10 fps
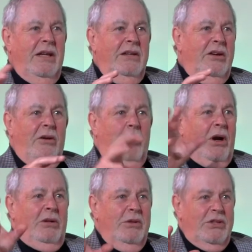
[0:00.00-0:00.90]
in your
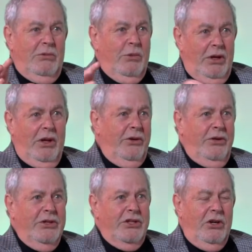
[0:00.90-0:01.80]
apartment somewhere in
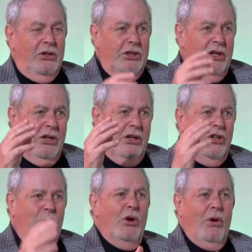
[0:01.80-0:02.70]
London songs.
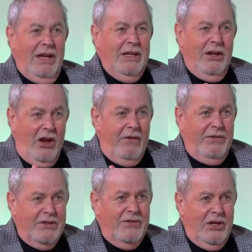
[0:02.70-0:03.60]
You were going into an
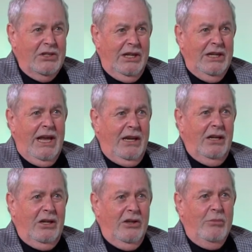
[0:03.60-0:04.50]
office virtually at nine
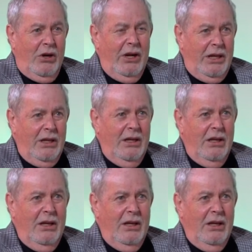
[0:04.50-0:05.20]
o'clock in the morning. This is